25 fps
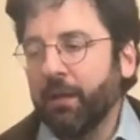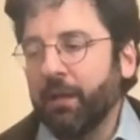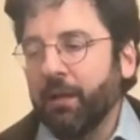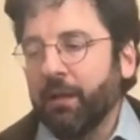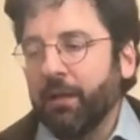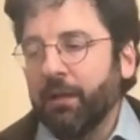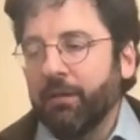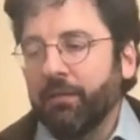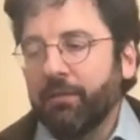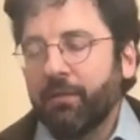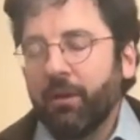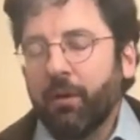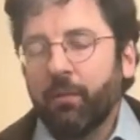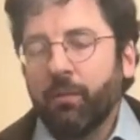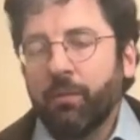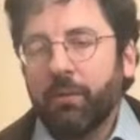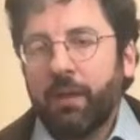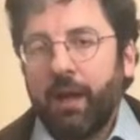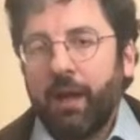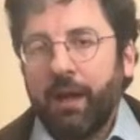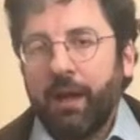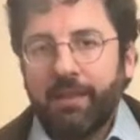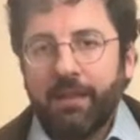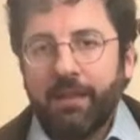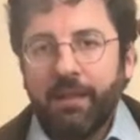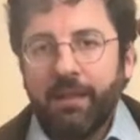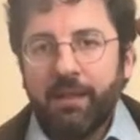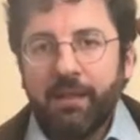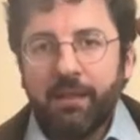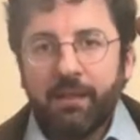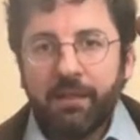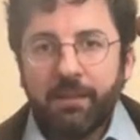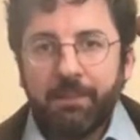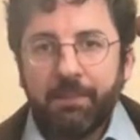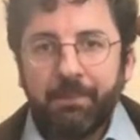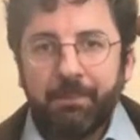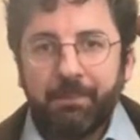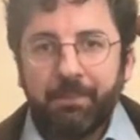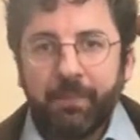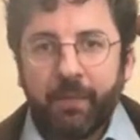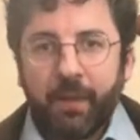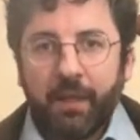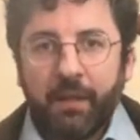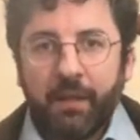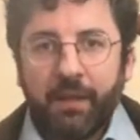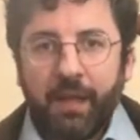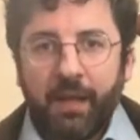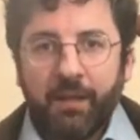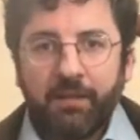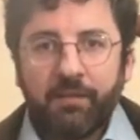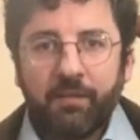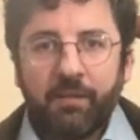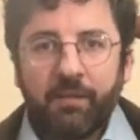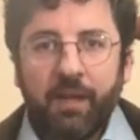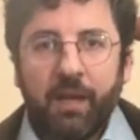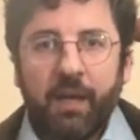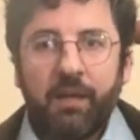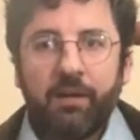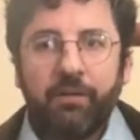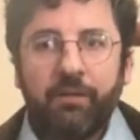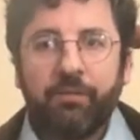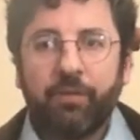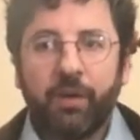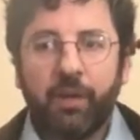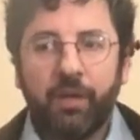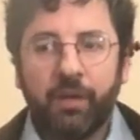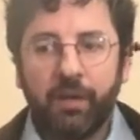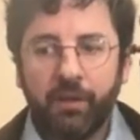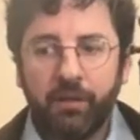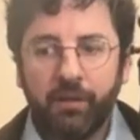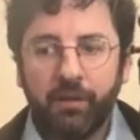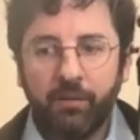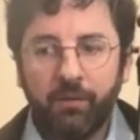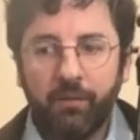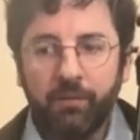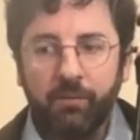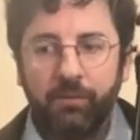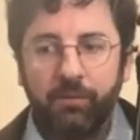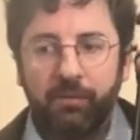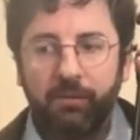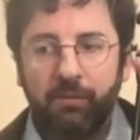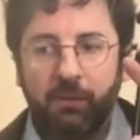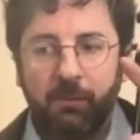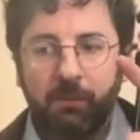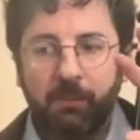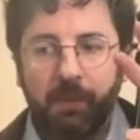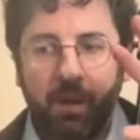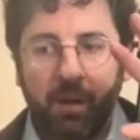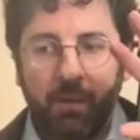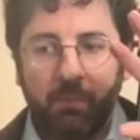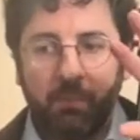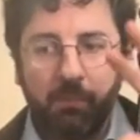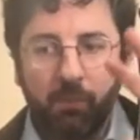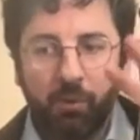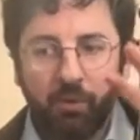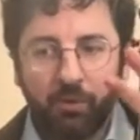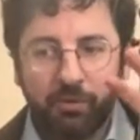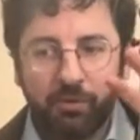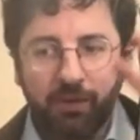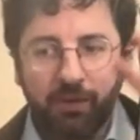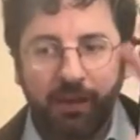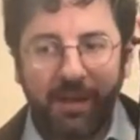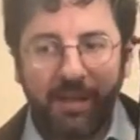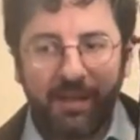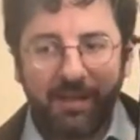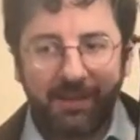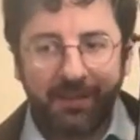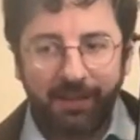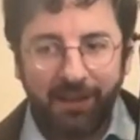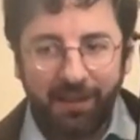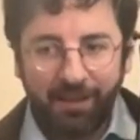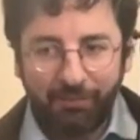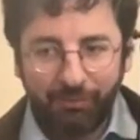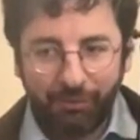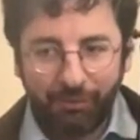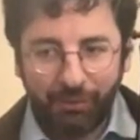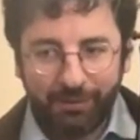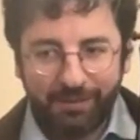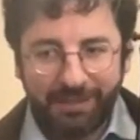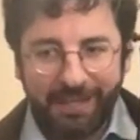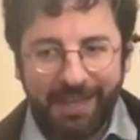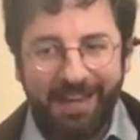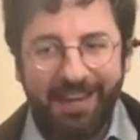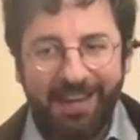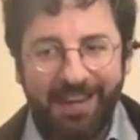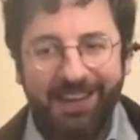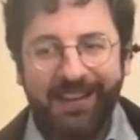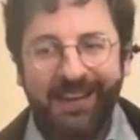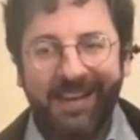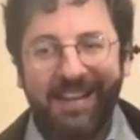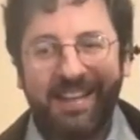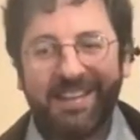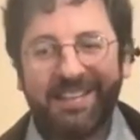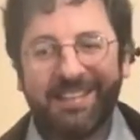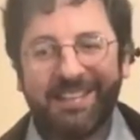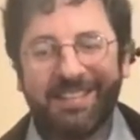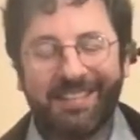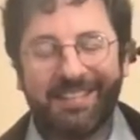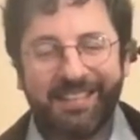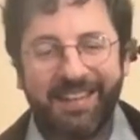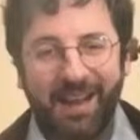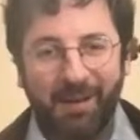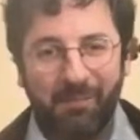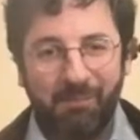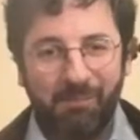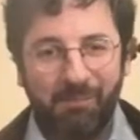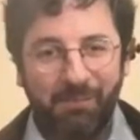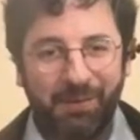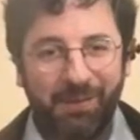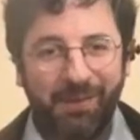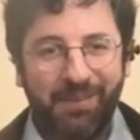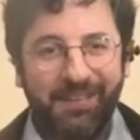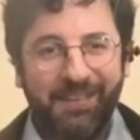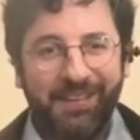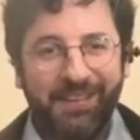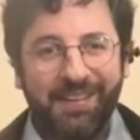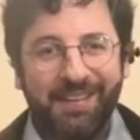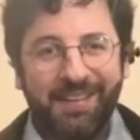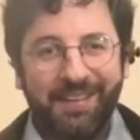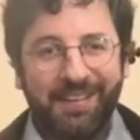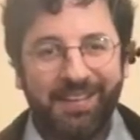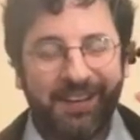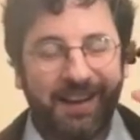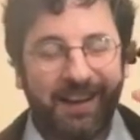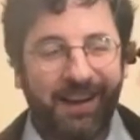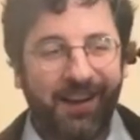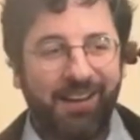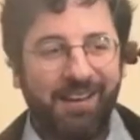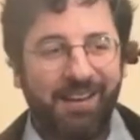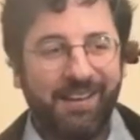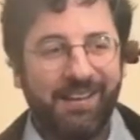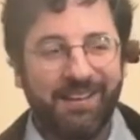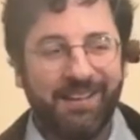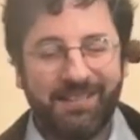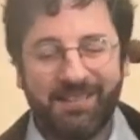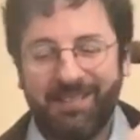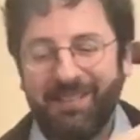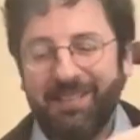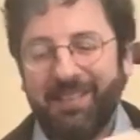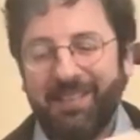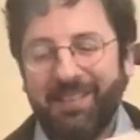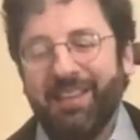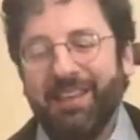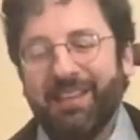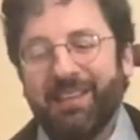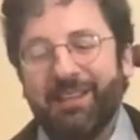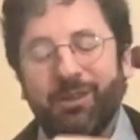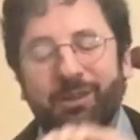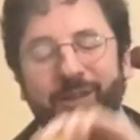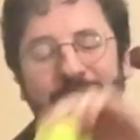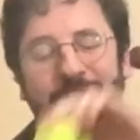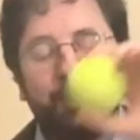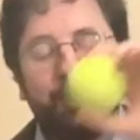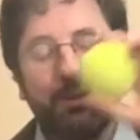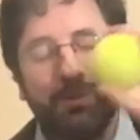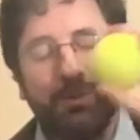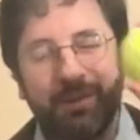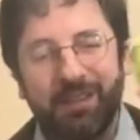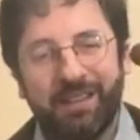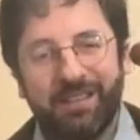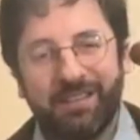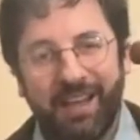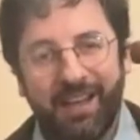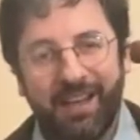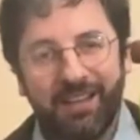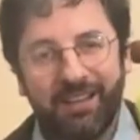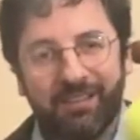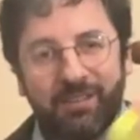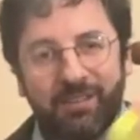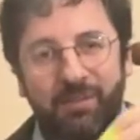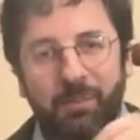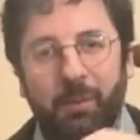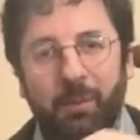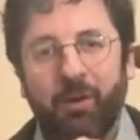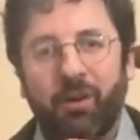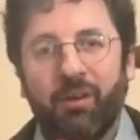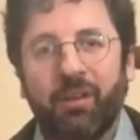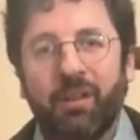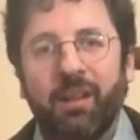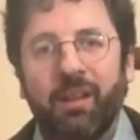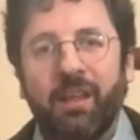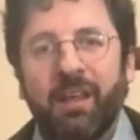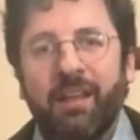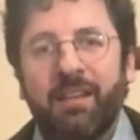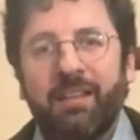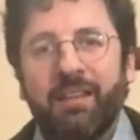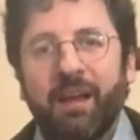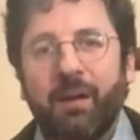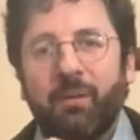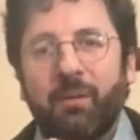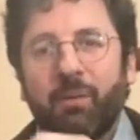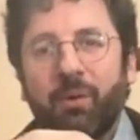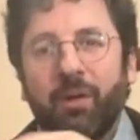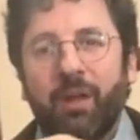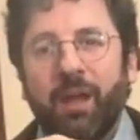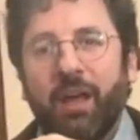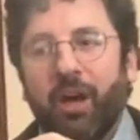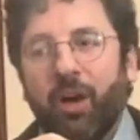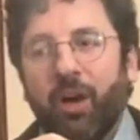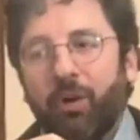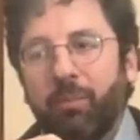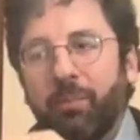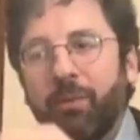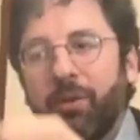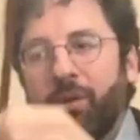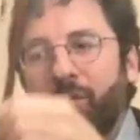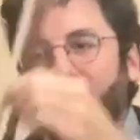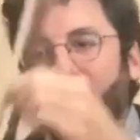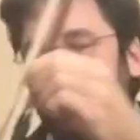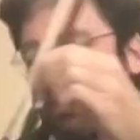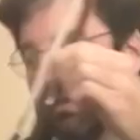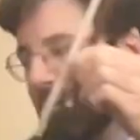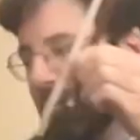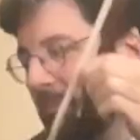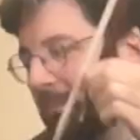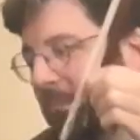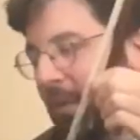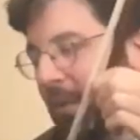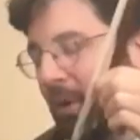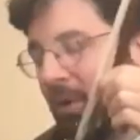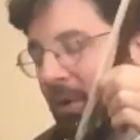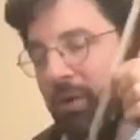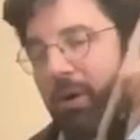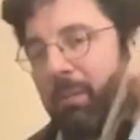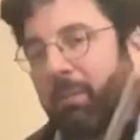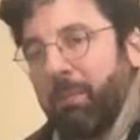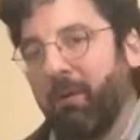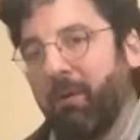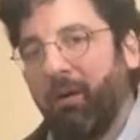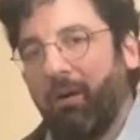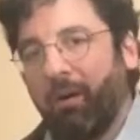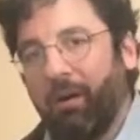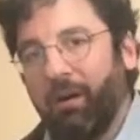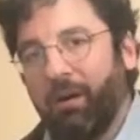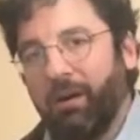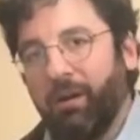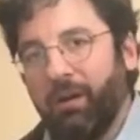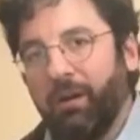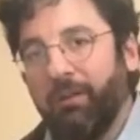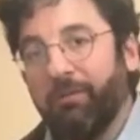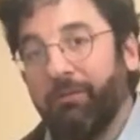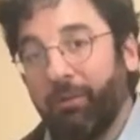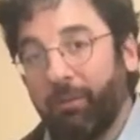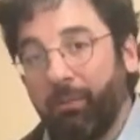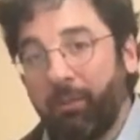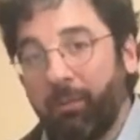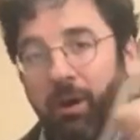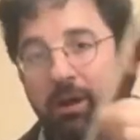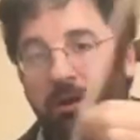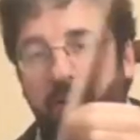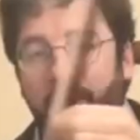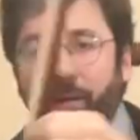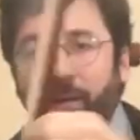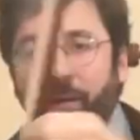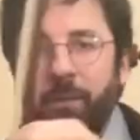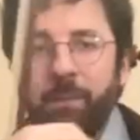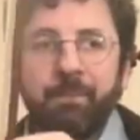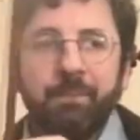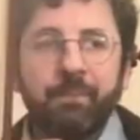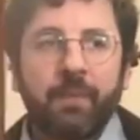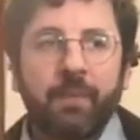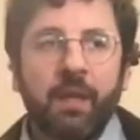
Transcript: So I think that's kind of a multi-leveled step thing you can do with a tennis ball that will help you with the motor part of vibrato.